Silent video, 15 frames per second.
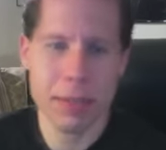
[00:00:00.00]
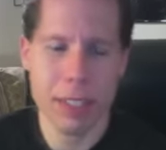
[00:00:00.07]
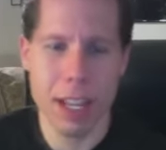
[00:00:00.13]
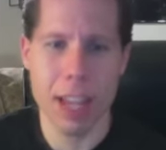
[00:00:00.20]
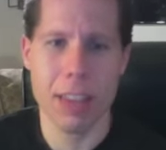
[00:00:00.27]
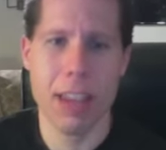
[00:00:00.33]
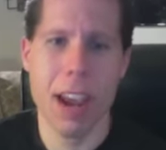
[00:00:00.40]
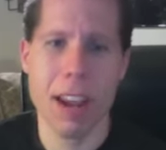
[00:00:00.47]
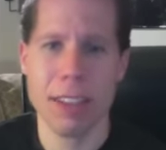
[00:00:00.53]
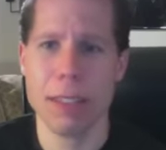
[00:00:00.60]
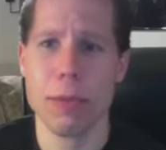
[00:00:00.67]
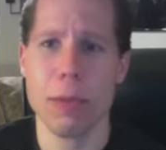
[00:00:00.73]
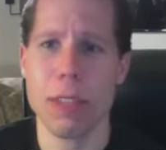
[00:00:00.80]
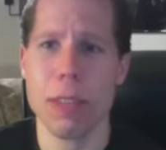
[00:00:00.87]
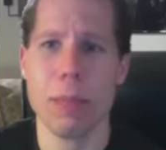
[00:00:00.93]
There
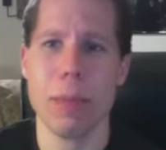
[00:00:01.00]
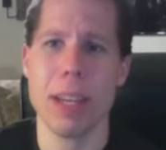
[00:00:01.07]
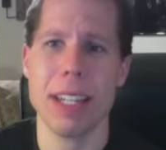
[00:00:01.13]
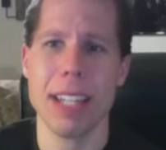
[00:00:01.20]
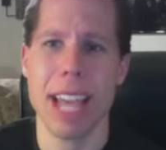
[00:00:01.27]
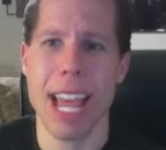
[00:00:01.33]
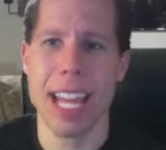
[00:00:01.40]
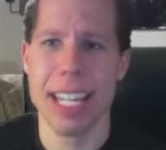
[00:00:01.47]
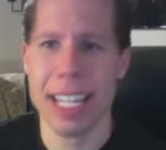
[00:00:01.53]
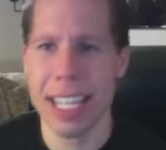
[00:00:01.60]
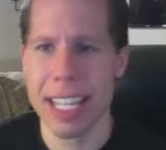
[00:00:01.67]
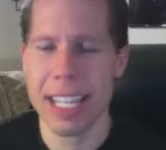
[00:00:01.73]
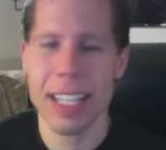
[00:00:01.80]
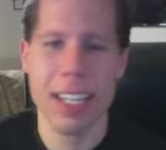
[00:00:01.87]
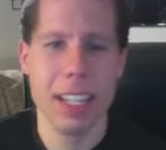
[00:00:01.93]
hasn't really been
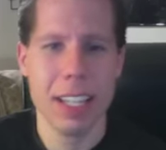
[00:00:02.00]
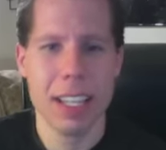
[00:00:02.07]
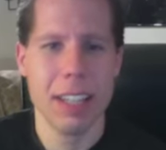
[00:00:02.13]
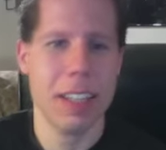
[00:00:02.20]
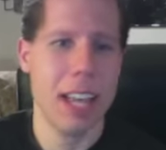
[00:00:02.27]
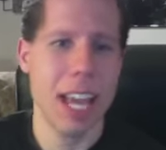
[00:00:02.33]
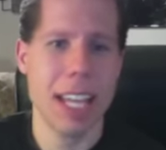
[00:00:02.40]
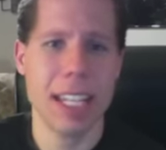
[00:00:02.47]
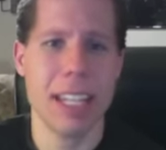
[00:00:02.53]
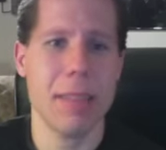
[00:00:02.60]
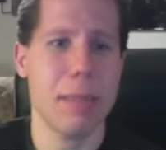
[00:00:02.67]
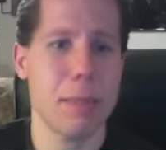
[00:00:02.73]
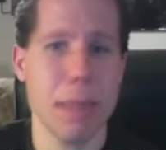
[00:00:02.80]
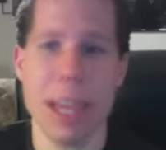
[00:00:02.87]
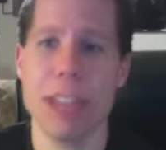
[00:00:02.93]
any
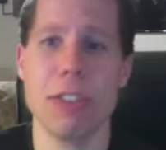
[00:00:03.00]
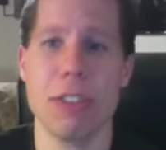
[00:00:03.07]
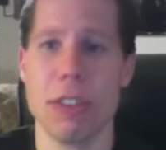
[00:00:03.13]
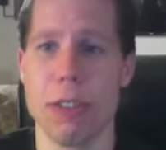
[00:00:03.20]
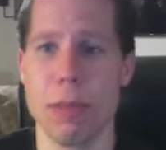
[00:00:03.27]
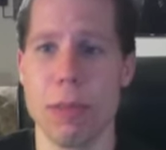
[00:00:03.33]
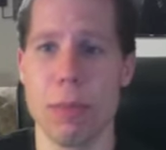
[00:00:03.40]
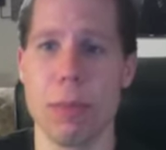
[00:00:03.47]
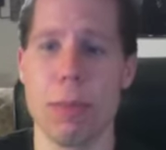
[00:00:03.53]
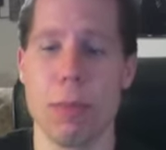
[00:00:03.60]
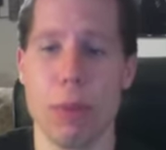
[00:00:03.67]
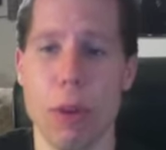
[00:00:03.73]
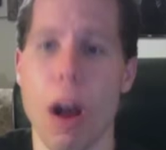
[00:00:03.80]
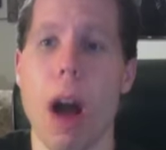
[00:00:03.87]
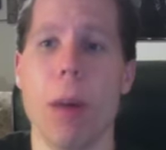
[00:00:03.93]
major
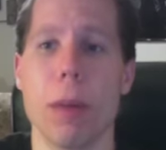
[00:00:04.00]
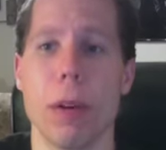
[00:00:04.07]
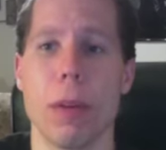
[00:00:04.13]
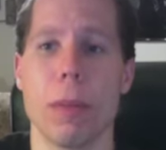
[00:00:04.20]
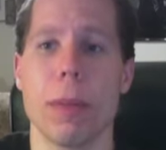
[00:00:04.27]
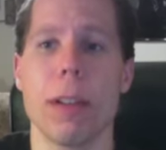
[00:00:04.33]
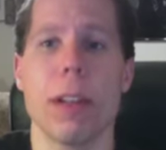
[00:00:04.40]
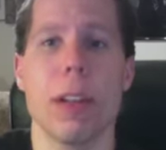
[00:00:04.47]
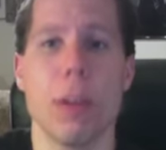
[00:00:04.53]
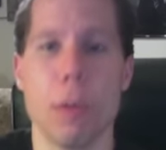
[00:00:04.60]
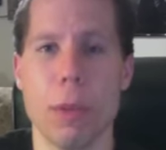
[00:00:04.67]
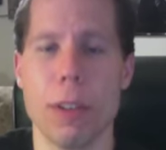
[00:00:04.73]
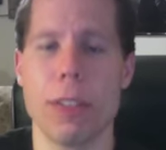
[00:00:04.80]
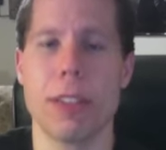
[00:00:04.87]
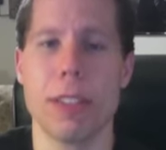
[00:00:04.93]
problem
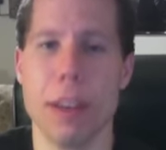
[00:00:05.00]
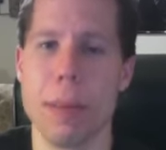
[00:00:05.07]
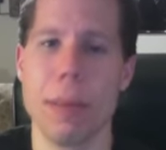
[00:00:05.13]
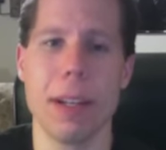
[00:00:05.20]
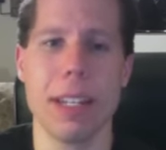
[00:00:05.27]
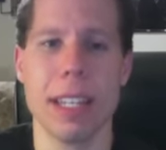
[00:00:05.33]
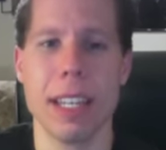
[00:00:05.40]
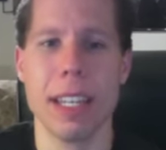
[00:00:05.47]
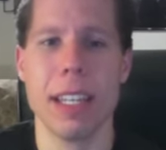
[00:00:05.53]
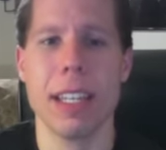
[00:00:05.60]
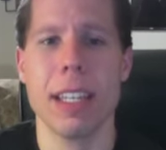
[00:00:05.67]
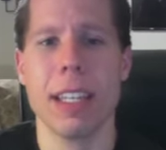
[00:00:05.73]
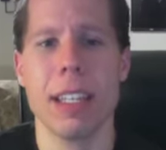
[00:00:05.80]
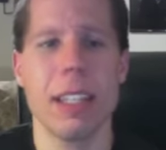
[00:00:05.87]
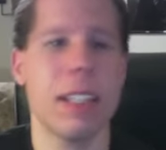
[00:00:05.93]
with
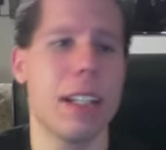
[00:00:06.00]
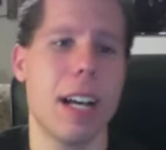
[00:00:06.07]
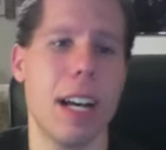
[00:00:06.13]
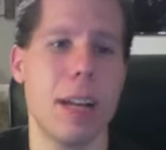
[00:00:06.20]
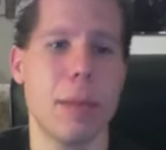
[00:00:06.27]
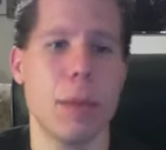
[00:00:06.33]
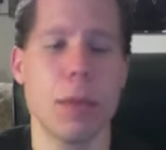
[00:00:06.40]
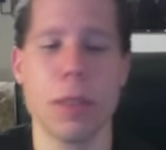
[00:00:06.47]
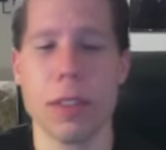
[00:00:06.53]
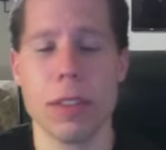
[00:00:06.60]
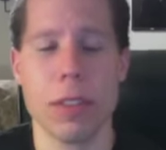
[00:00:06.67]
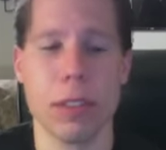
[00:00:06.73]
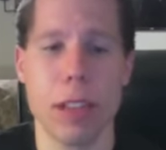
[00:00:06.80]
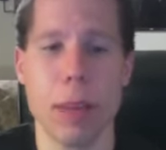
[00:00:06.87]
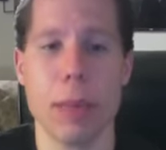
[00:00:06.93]
somebody who's a
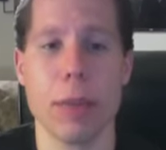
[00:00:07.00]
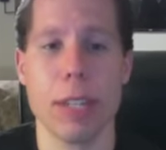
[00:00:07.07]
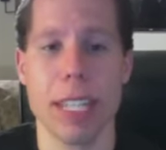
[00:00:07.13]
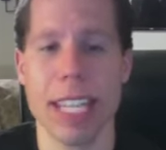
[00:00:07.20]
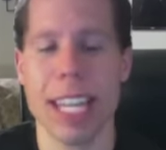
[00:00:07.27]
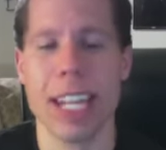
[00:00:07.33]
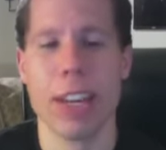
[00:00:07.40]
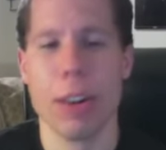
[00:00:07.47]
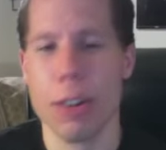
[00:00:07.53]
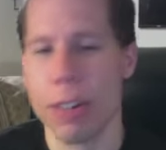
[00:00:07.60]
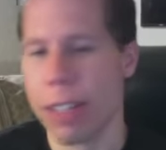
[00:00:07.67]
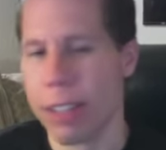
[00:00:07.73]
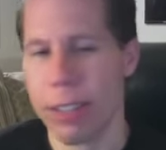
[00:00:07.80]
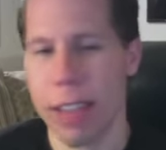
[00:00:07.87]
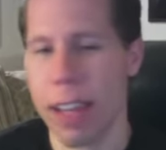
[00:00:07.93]
celebrity getting
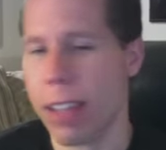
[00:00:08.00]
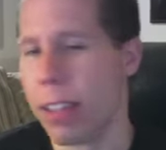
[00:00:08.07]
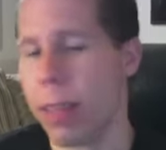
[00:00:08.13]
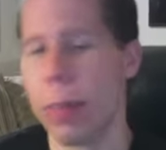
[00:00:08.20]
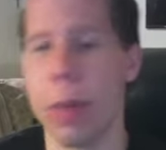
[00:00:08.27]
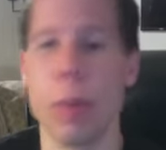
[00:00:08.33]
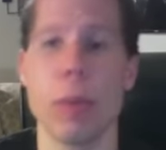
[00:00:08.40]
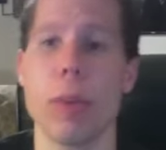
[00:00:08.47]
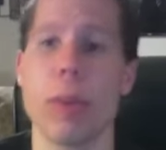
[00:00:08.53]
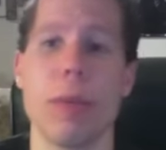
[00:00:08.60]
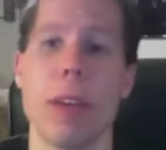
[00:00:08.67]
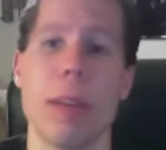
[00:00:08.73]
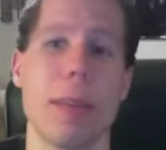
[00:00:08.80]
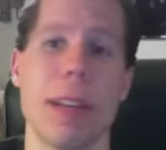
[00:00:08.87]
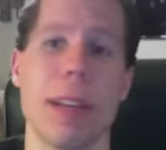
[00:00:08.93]
hurt inside a
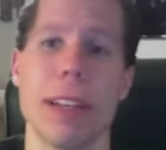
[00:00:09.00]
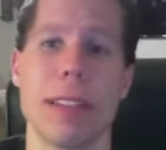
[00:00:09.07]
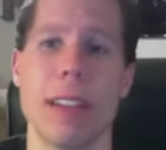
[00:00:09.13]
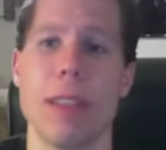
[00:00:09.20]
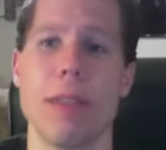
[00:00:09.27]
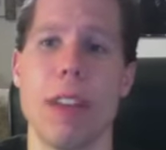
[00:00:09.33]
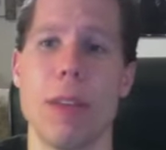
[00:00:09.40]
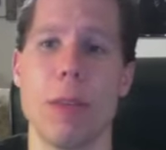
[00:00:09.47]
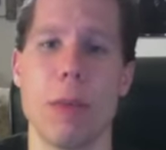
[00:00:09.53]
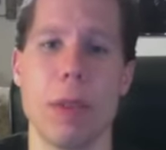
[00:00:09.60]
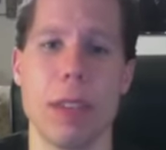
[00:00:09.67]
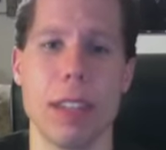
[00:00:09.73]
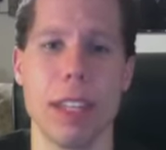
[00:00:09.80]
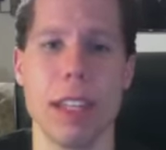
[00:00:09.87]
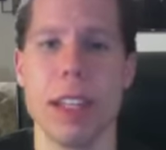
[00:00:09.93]
WWE ring because they've never
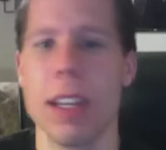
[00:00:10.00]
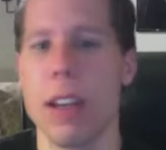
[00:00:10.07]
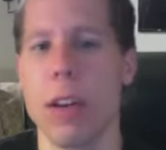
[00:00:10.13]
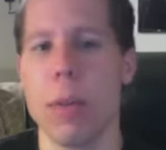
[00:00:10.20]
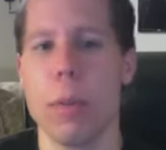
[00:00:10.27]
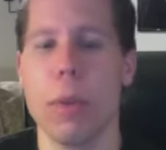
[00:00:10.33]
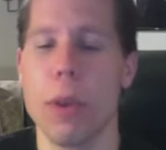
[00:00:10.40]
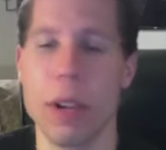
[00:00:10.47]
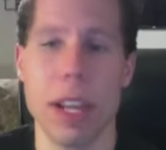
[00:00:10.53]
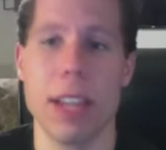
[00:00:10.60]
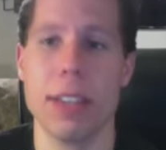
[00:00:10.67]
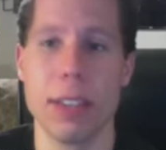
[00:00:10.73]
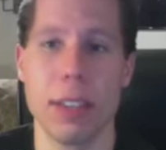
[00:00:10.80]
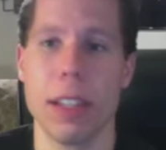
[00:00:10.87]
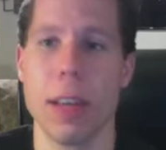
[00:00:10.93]
really put a
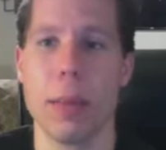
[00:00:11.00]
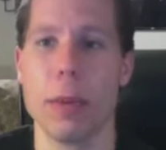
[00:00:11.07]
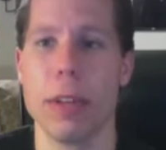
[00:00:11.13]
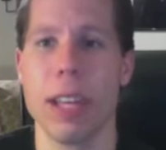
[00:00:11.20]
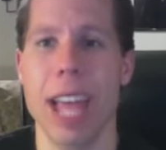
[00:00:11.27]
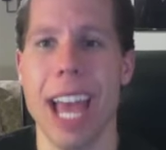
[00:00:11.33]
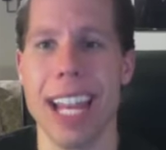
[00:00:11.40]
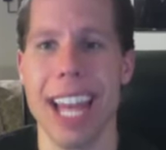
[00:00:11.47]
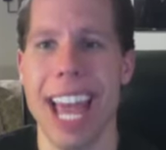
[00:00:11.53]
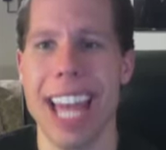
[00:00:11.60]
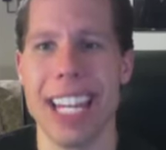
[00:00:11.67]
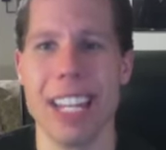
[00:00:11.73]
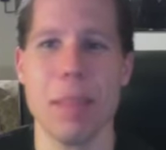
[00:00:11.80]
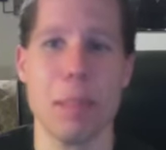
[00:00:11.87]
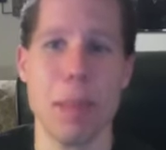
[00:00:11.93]
celebrity at
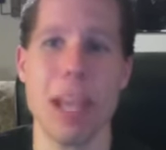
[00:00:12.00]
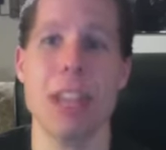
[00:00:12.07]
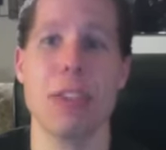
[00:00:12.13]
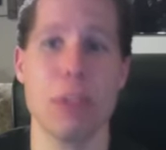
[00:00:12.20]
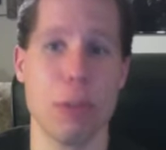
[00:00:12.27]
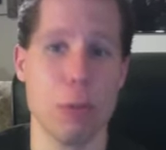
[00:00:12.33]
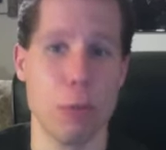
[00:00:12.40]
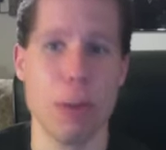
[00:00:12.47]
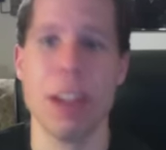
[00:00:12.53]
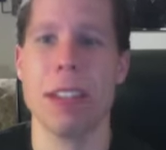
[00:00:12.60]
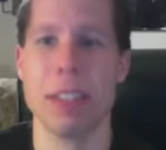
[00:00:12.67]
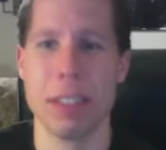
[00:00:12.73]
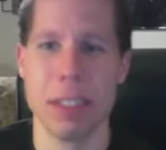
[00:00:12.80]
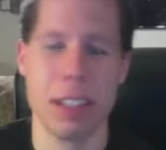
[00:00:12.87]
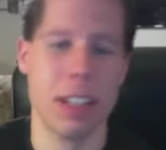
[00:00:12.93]
any major
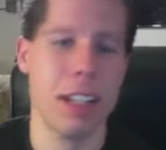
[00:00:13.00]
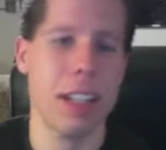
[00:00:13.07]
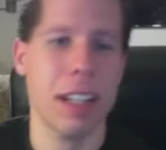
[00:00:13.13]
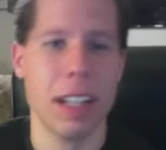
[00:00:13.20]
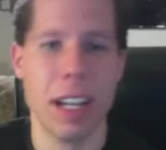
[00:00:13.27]
risk.